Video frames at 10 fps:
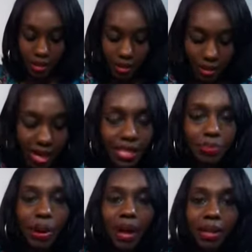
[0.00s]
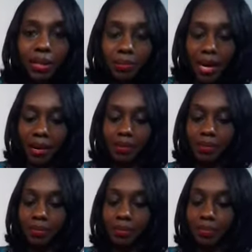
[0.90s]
So that's probably about